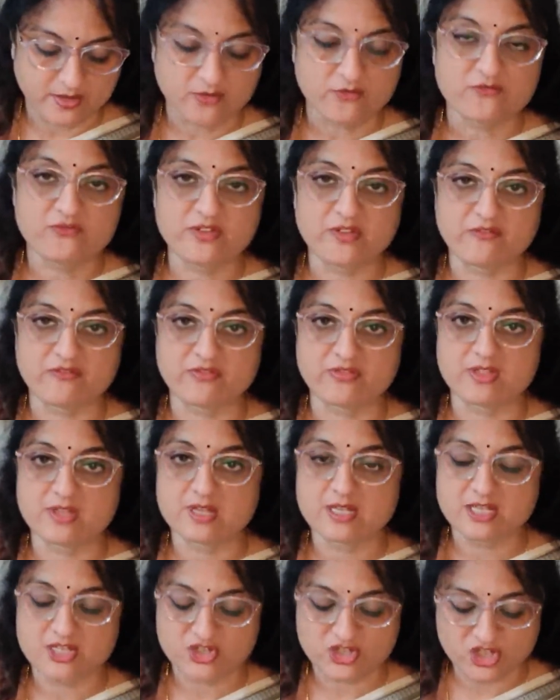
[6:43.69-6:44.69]
Fifth,
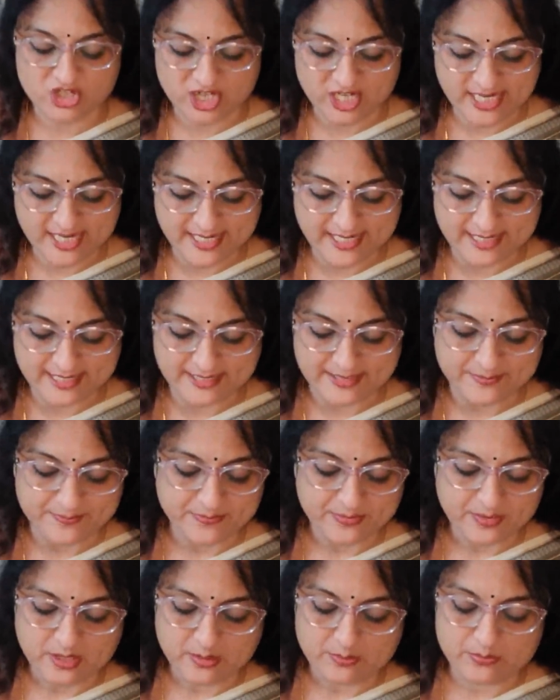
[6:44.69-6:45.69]
shield,
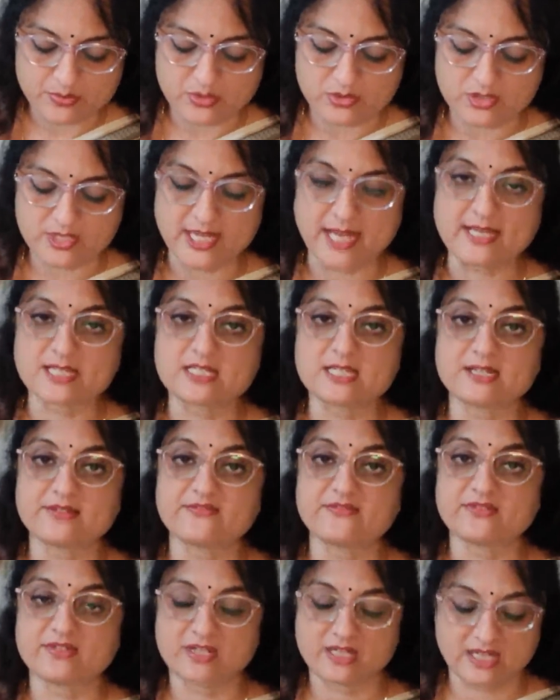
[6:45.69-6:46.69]
protective
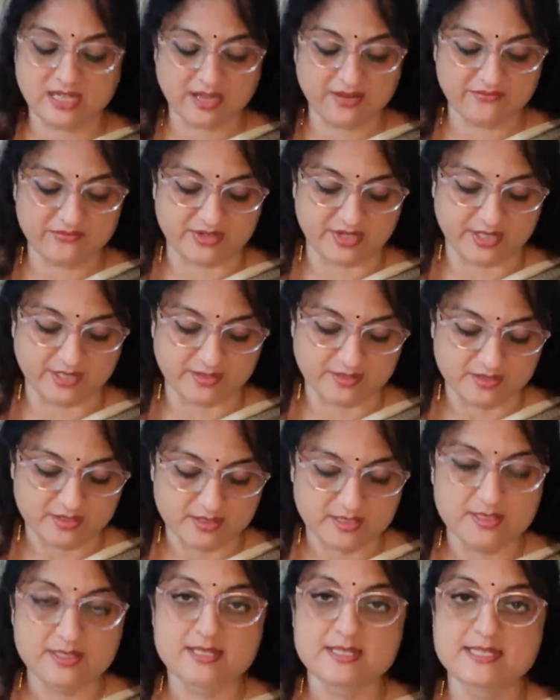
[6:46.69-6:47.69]
covering.
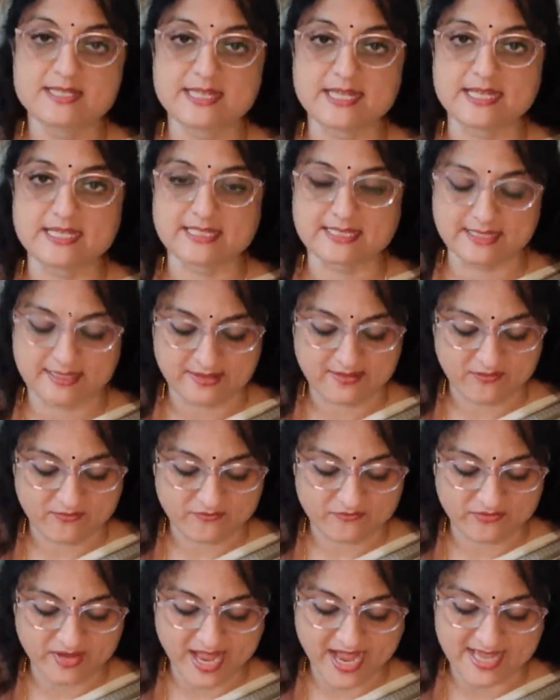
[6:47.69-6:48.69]
Sixth,
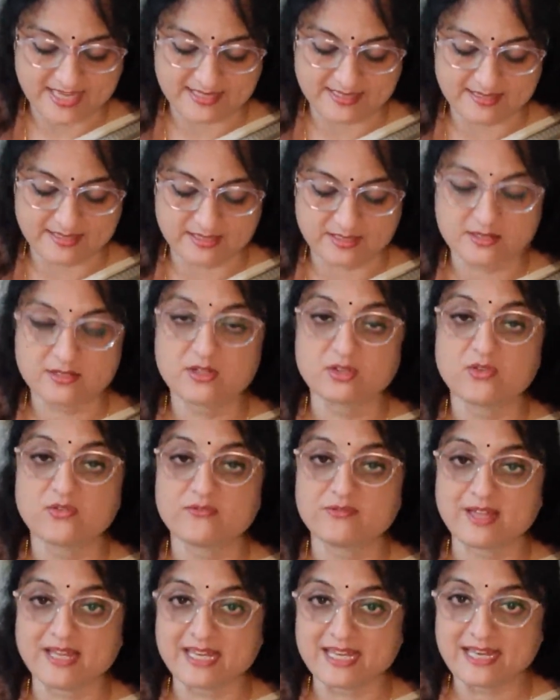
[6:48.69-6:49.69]
vast,
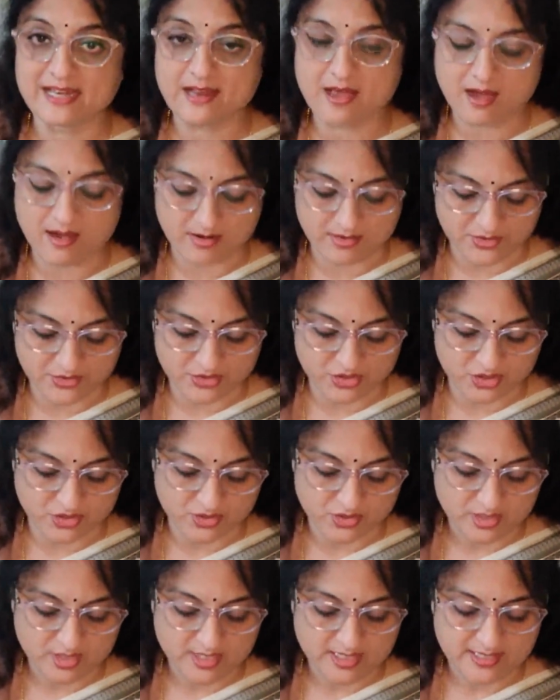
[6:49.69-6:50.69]
very large.
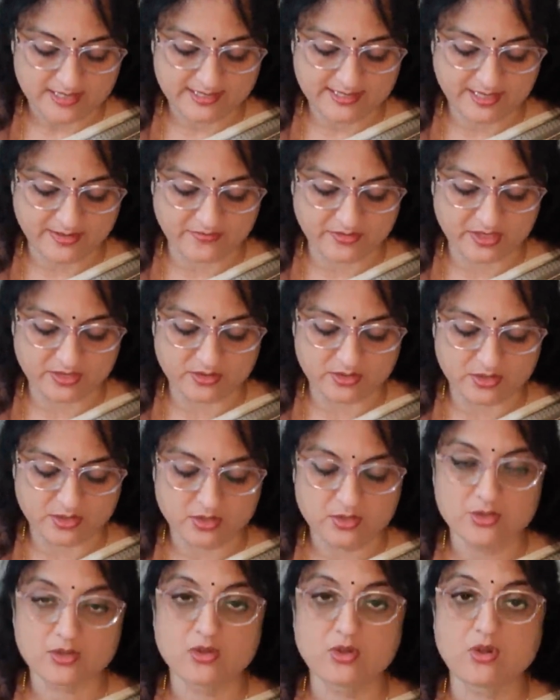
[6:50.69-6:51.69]
Seventh,
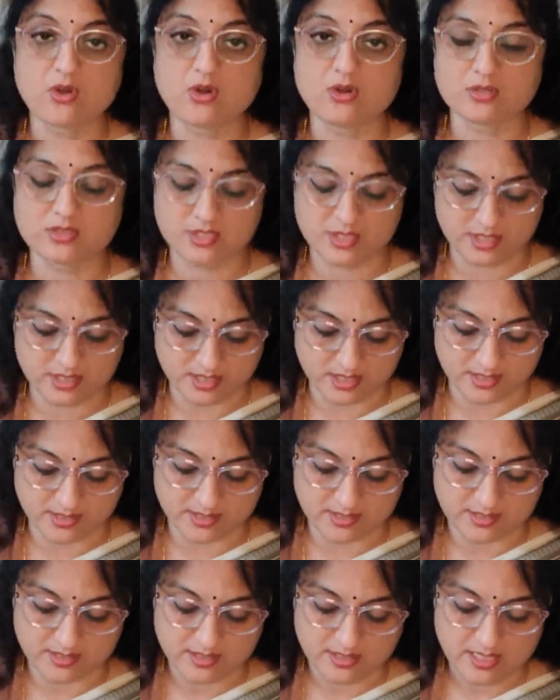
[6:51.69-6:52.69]

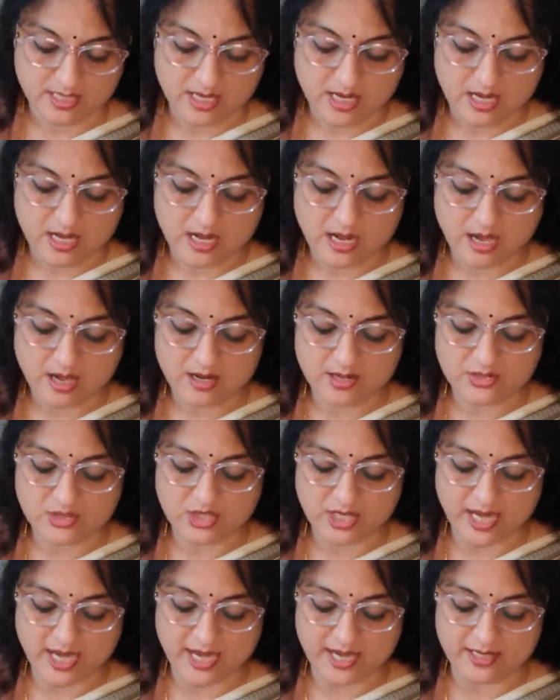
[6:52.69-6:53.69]
continents, large
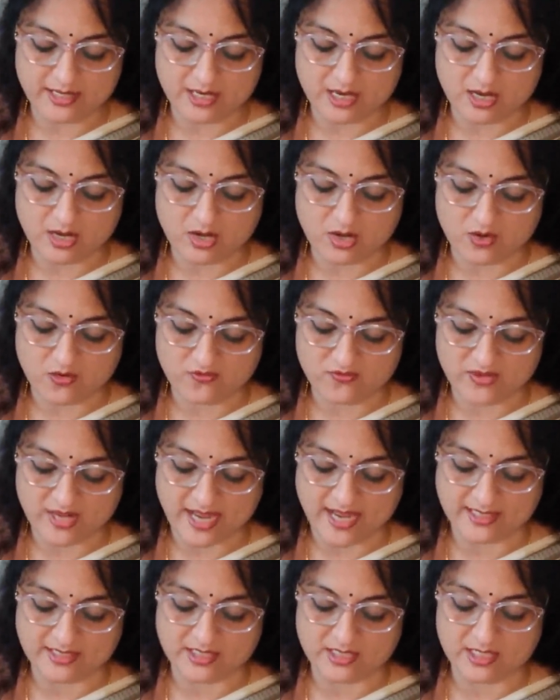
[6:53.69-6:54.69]
area of
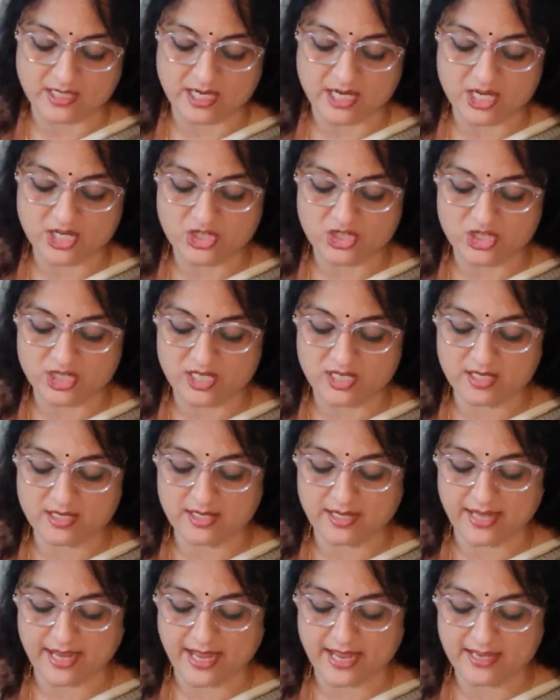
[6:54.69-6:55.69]
land. Asia
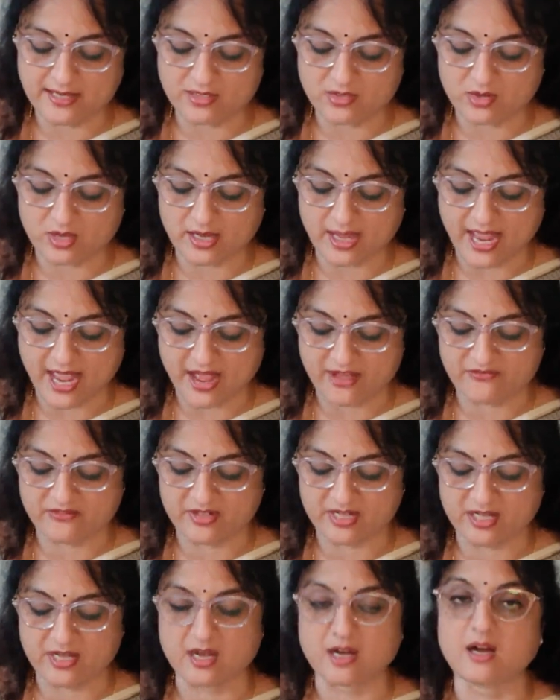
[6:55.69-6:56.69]
and
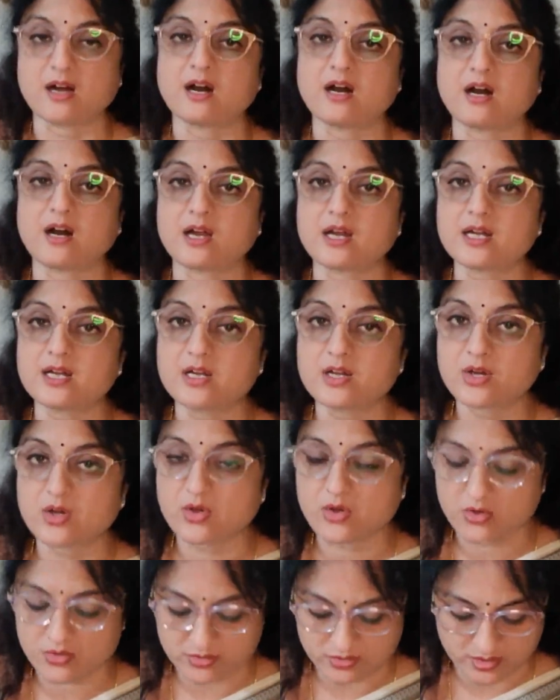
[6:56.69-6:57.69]
Africa are
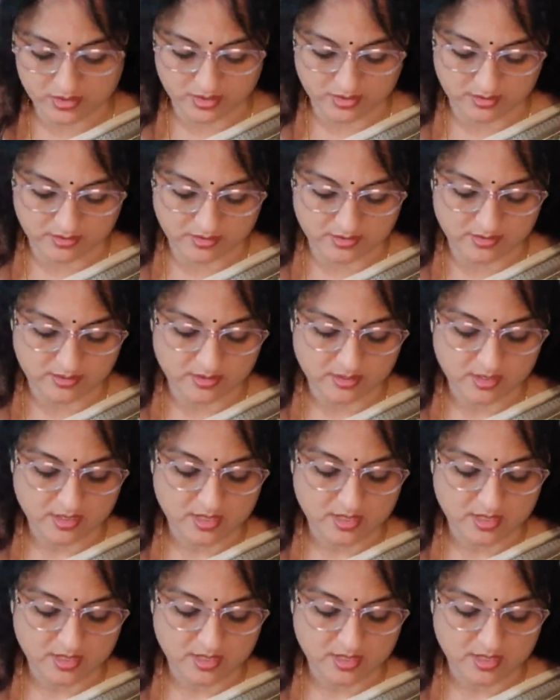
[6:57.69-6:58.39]
continents.